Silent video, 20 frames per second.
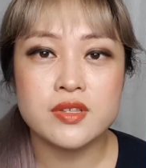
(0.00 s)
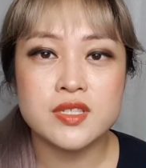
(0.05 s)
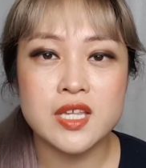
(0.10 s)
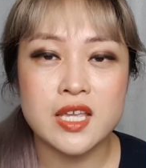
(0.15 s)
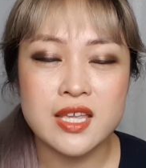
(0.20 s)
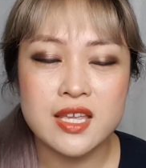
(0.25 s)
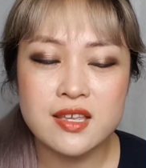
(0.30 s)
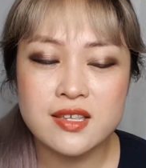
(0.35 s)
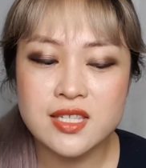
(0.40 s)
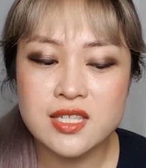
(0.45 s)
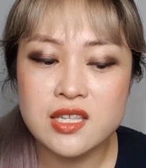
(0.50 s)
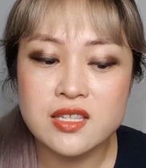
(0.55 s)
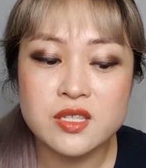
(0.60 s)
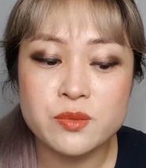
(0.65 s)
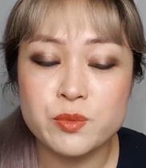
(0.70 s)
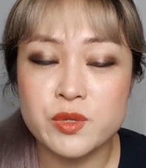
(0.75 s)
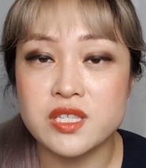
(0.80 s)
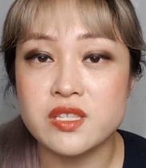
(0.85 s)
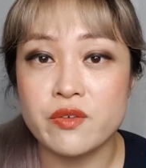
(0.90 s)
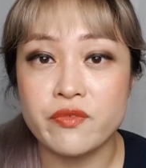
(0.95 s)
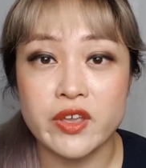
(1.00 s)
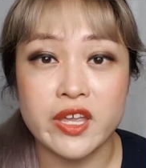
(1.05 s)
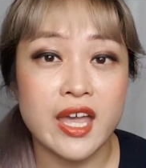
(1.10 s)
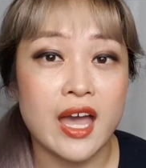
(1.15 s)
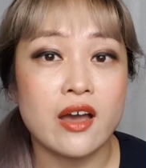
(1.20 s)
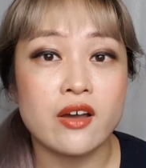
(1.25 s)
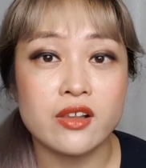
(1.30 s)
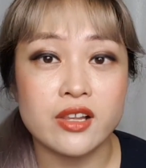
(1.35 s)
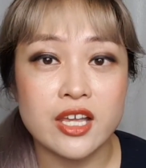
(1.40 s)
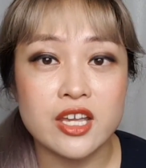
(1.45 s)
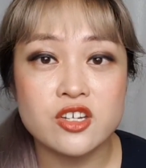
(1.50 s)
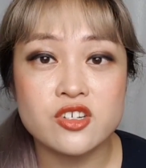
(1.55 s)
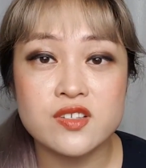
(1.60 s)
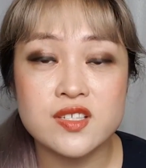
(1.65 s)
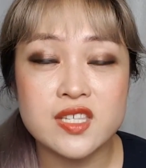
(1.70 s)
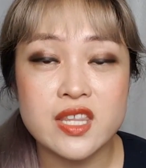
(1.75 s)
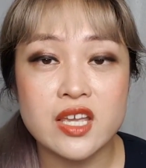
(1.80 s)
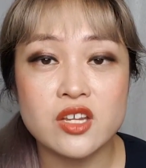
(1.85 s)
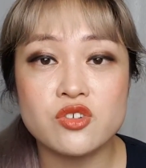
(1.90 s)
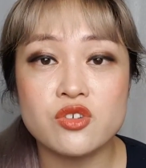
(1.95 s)
So here's the specific
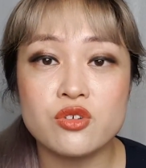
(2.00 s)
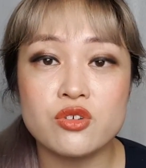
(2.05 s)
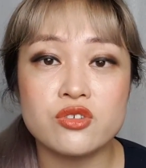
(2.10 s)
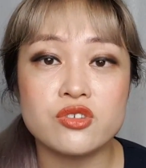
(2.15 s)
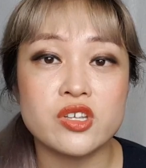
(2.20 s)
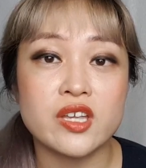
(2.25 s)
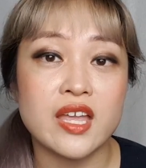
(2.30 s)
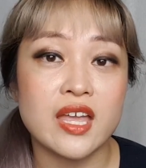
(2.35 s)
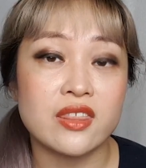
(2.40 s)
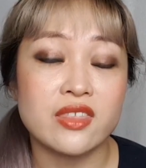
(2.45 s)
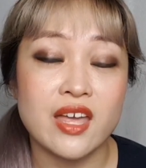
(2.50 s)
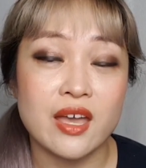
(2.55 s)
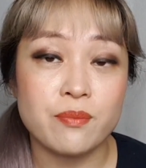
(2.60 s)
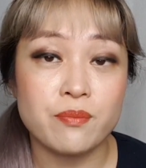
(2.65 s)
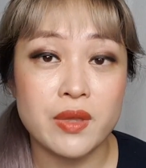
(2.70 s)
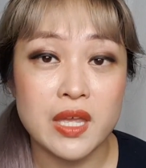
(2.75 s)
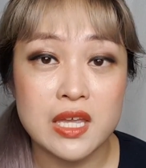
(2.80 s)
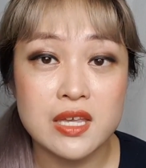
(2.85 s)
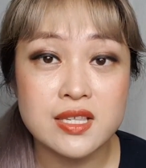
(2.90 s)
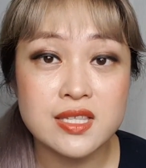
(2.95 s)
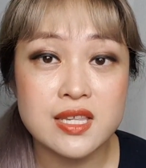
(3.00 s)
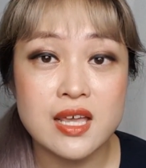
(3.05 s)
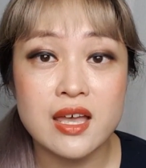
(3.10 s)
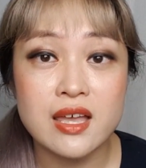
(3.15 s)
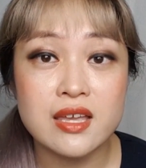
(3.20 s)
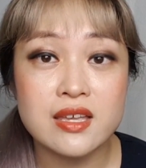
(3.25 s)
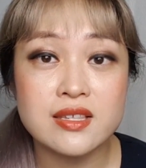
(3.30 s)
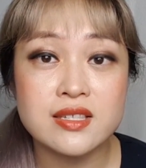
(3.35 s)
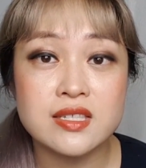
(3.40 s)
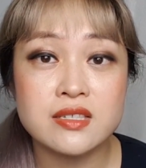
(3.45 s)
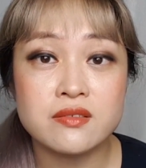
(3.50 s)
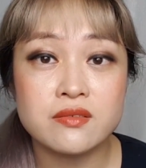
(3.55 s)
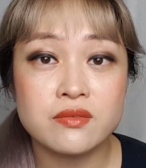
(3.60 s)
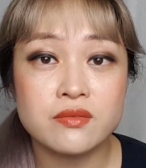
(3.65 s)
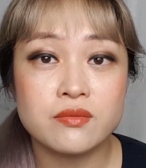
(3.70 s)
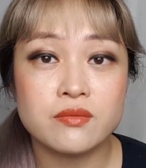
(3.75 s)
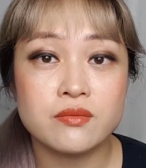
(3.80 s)
calculations they do to get that pea size.